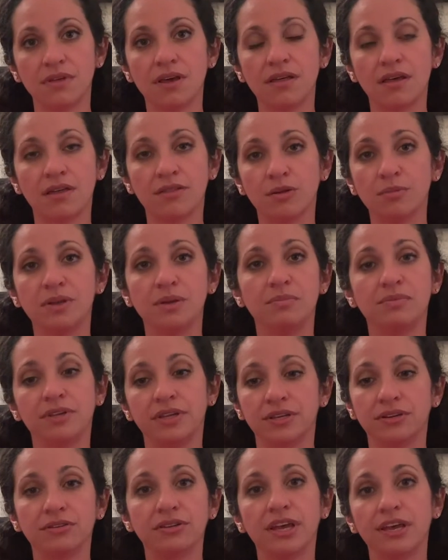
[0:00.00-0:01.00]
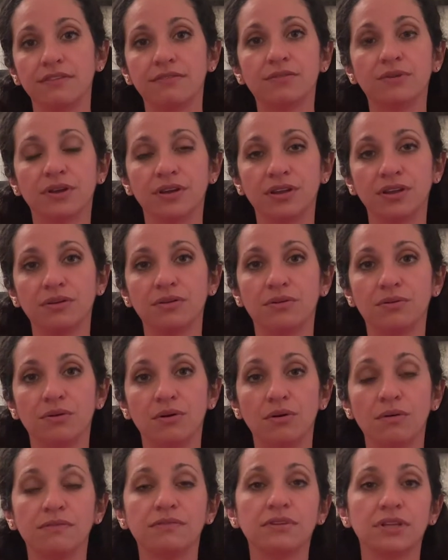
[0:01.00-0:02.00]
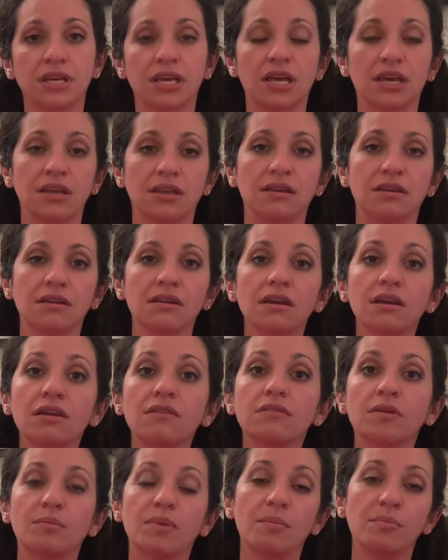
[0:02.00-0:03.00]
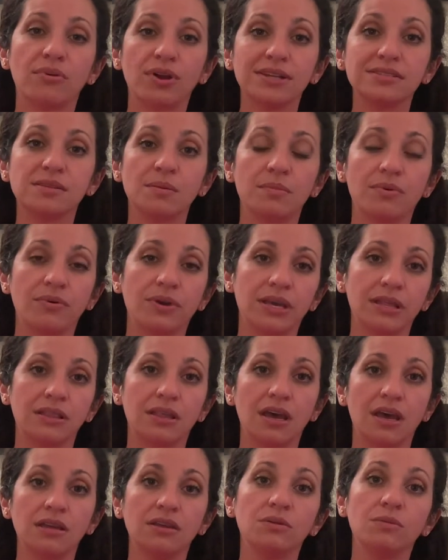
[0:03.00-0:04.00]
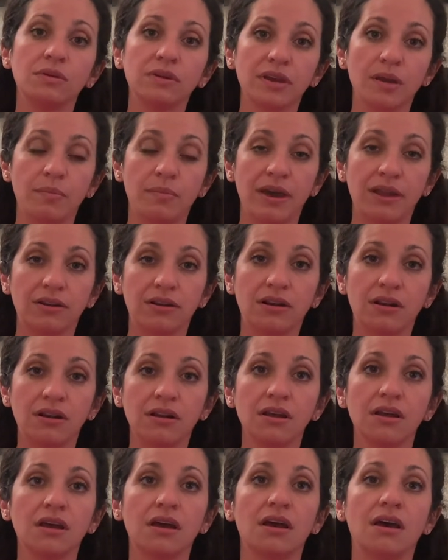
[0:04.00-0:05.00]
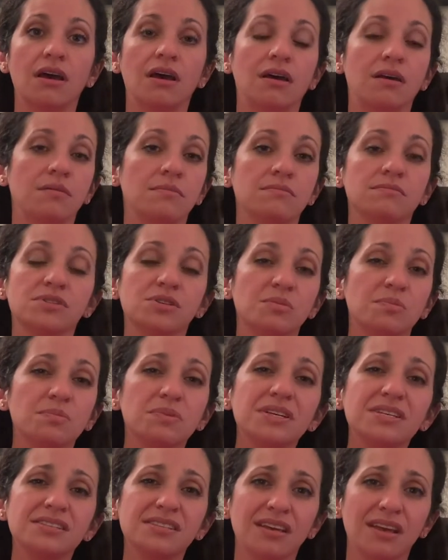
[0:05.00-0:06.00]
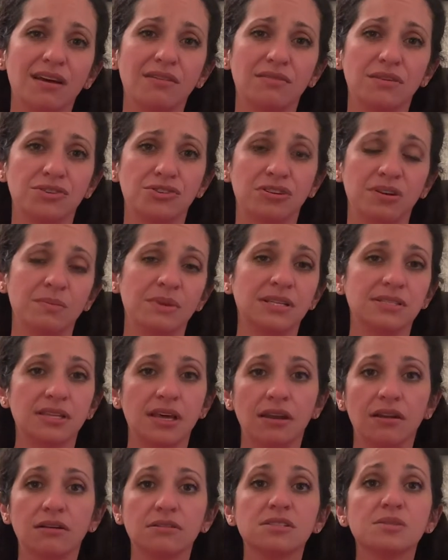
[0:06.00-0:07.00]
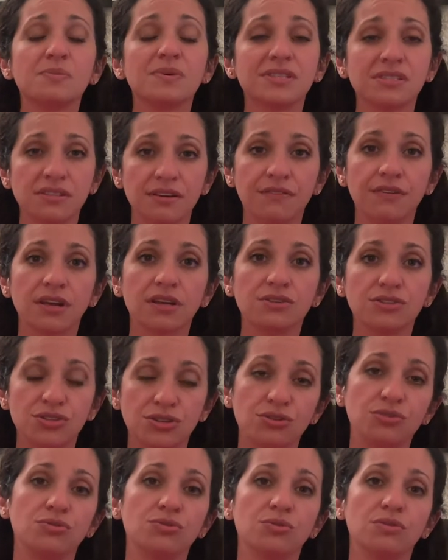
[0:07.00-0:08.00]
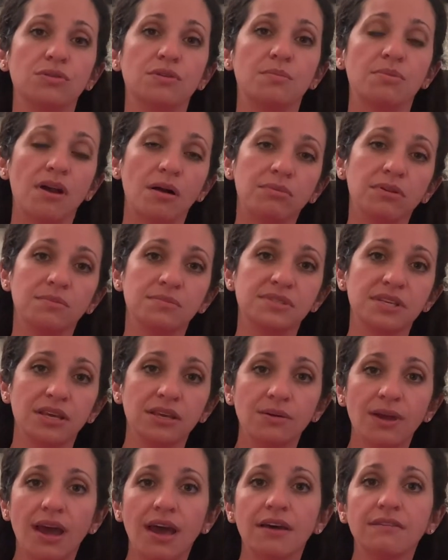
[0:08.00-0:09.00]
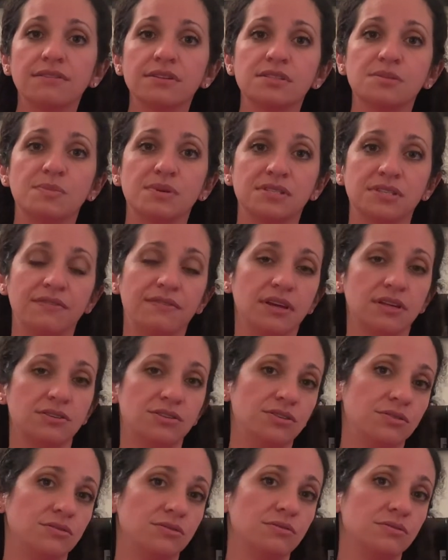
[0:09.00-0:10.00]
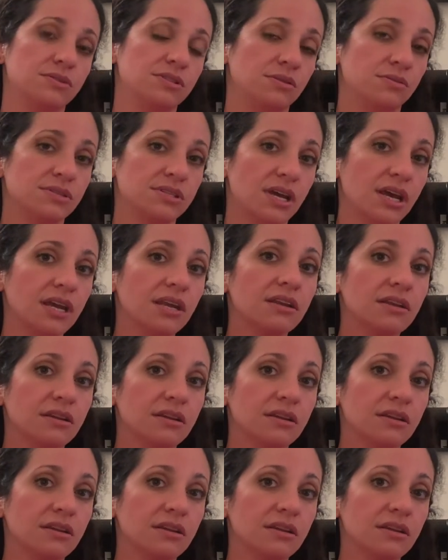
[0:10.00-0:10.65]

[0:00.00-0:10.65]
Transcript: other people in your life where you hopefully can remember at some point that you will get better. So please seek out the treatments that are specific to the problems that you have and specific to suicide.